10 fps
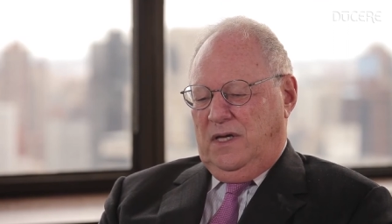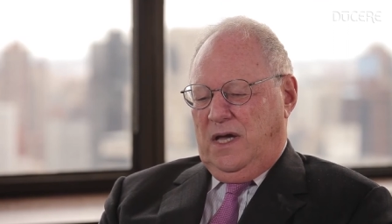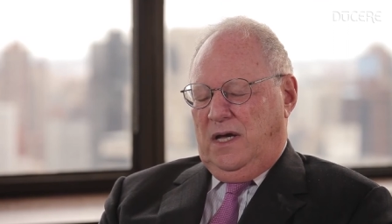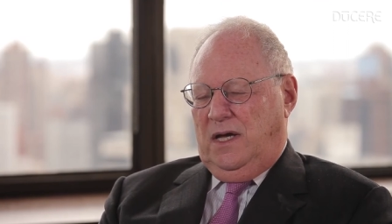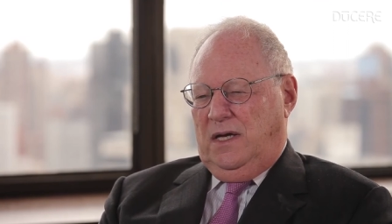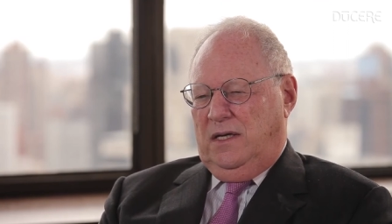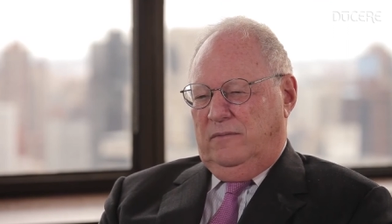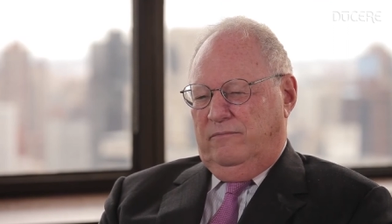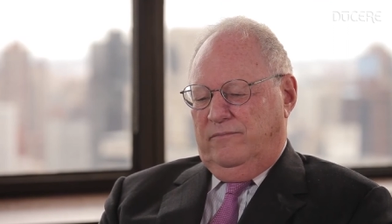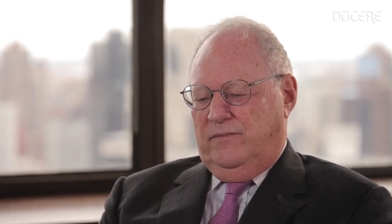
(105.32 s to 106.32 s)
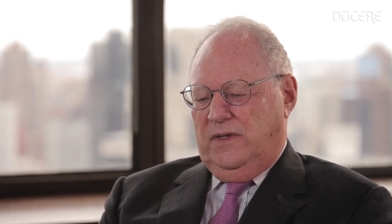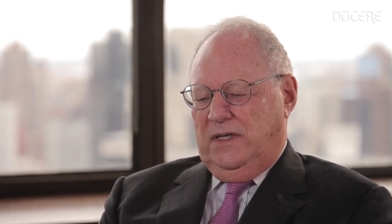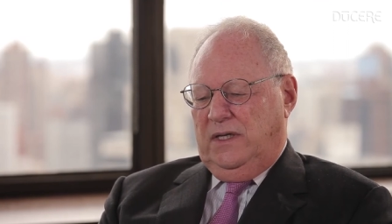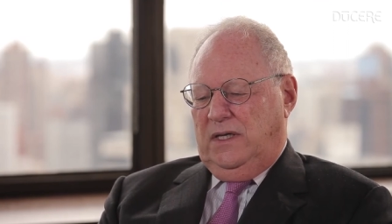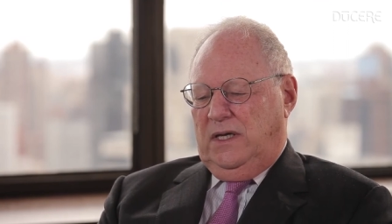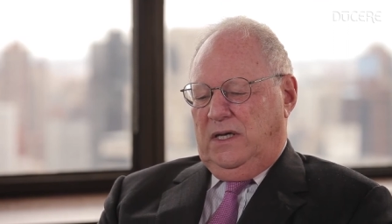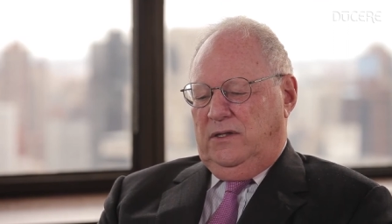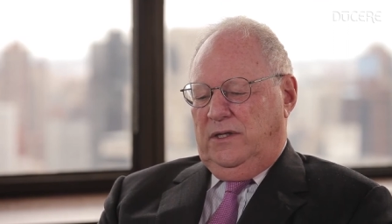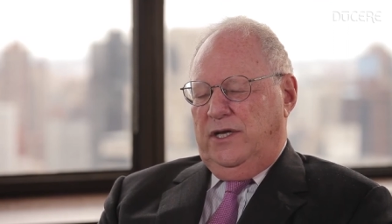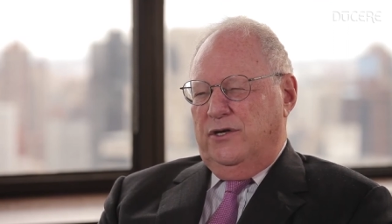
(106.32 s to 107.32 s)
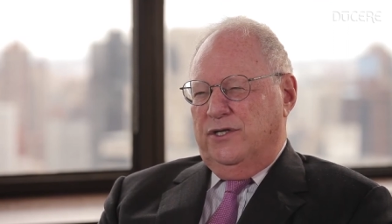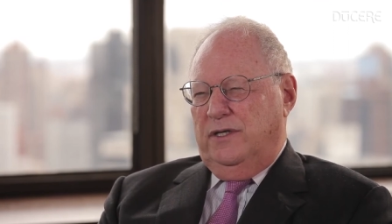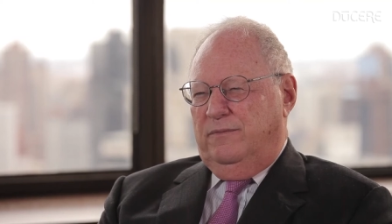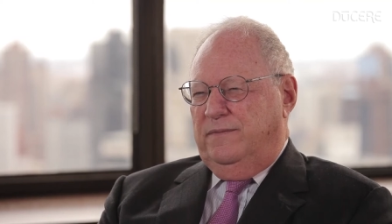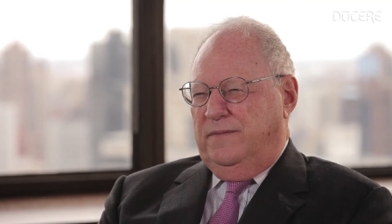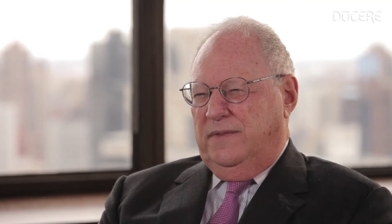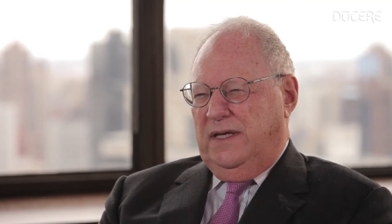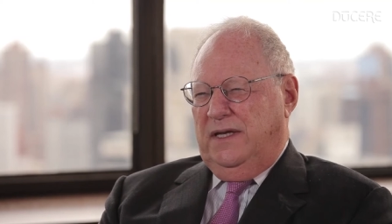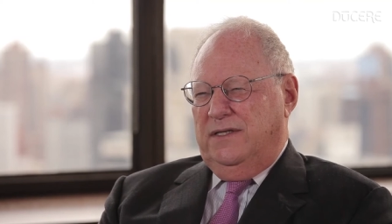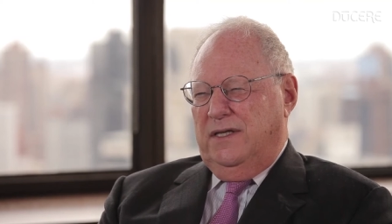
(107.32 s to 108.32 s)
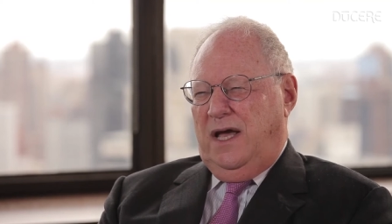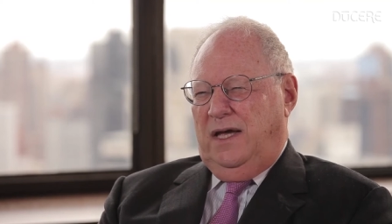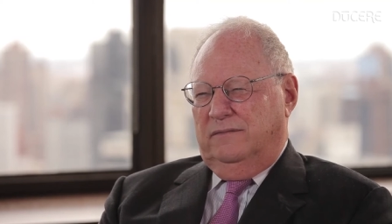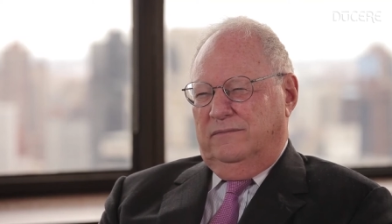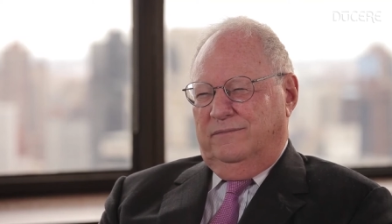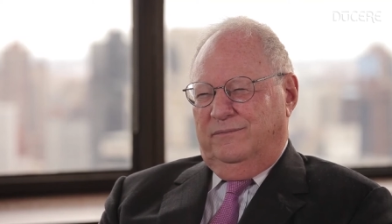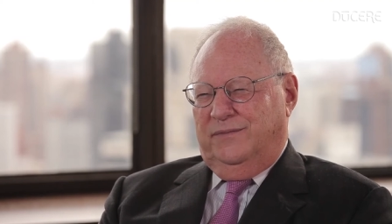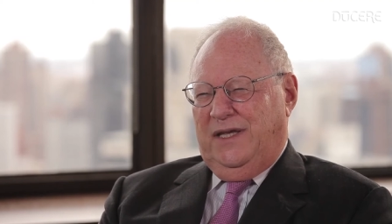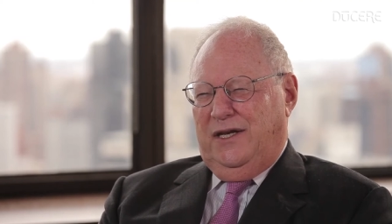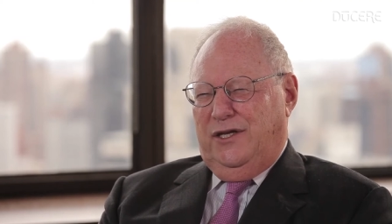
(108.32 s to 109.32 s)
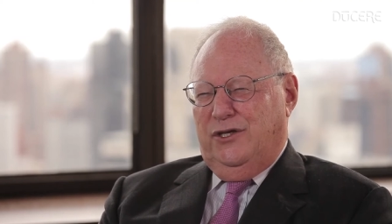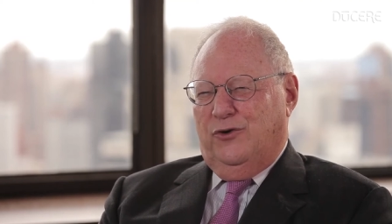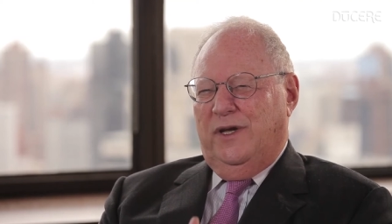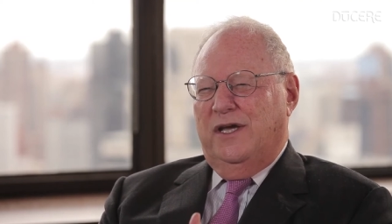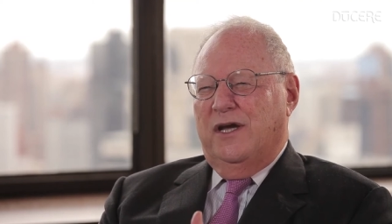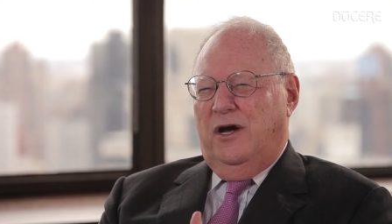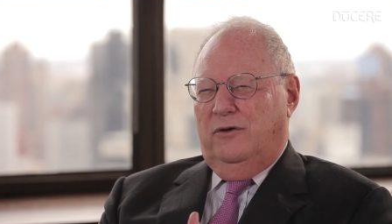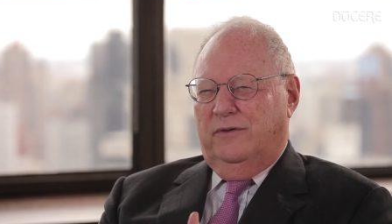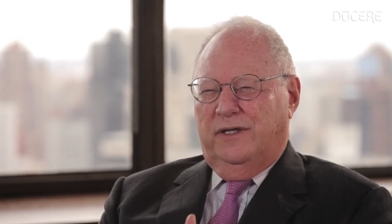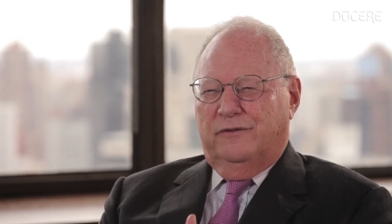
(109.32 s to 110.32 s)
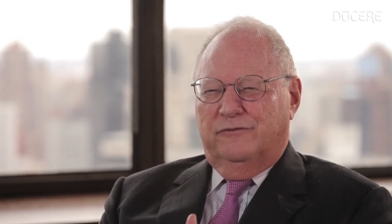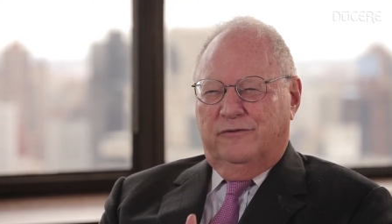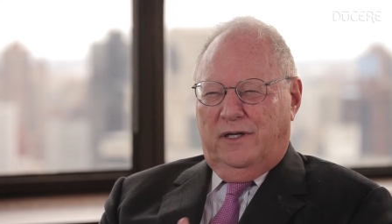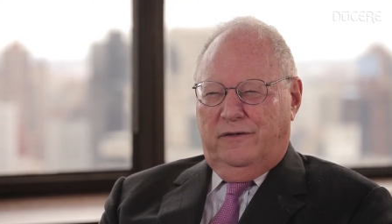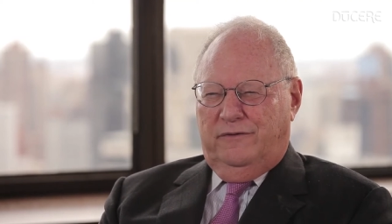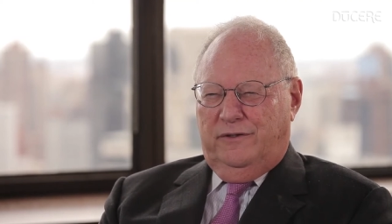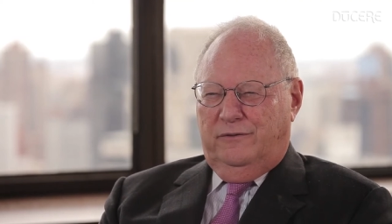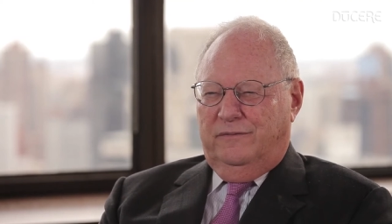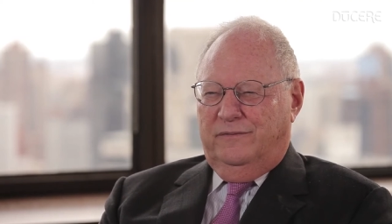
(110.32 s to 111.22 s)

Um, leadership is not getting your ego in front of you.